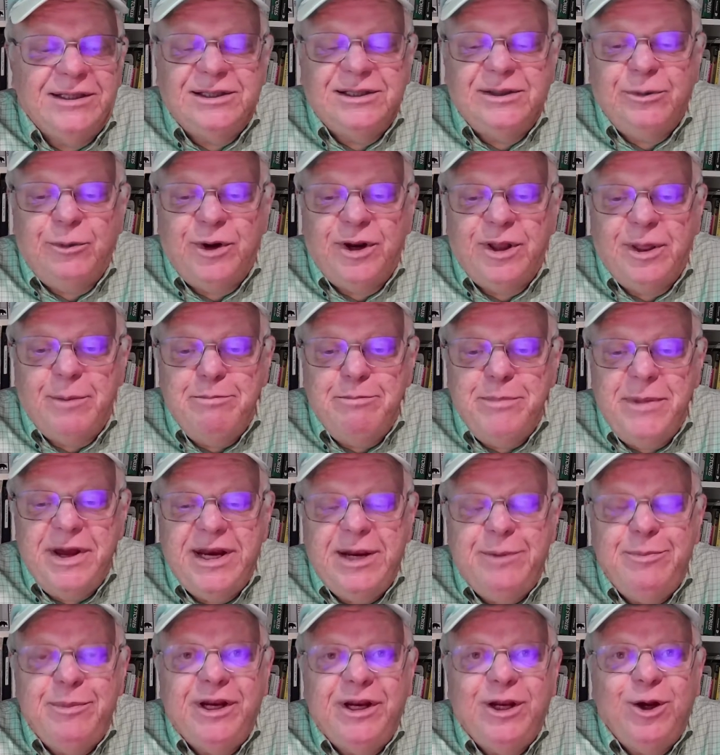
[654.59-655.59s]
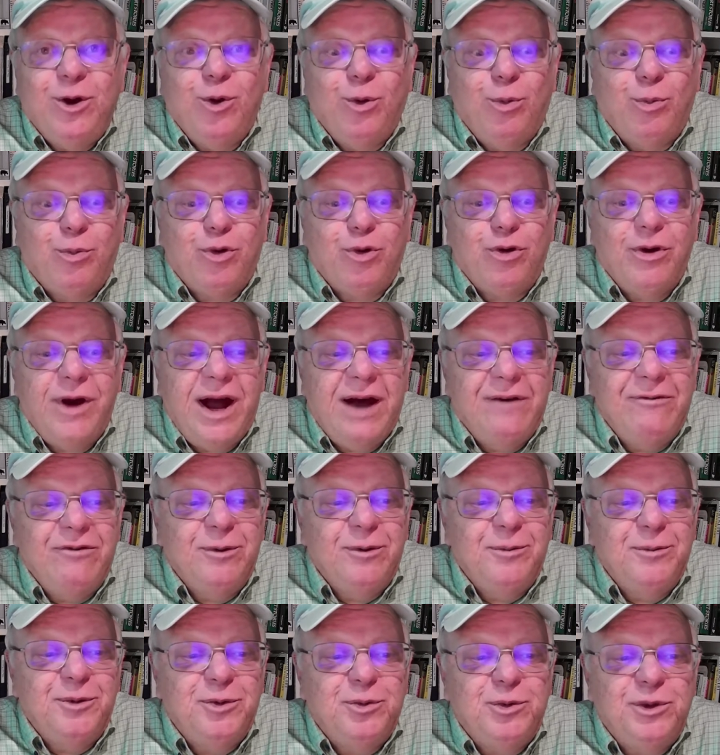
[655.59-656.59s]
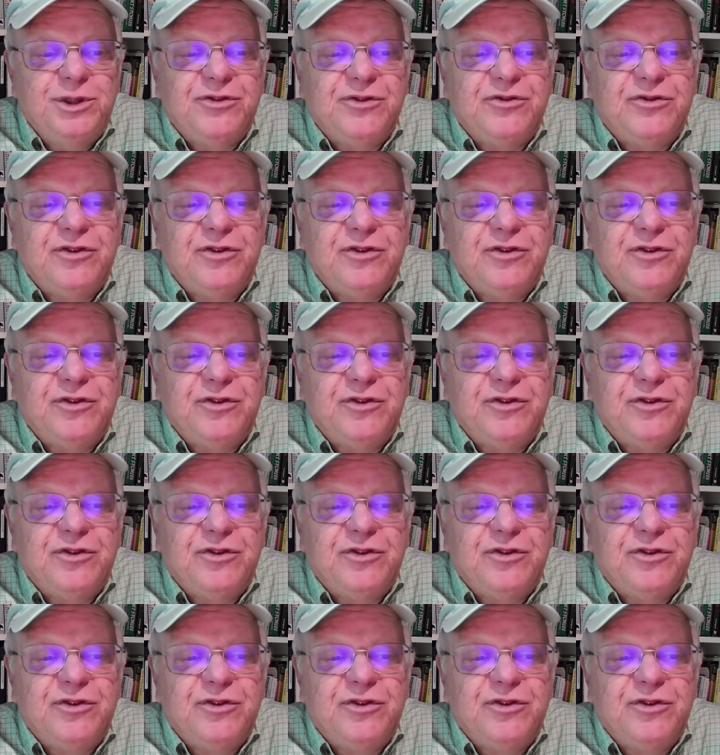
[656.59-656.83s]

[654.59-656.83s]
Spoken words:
It's one of the many, many old proverbs which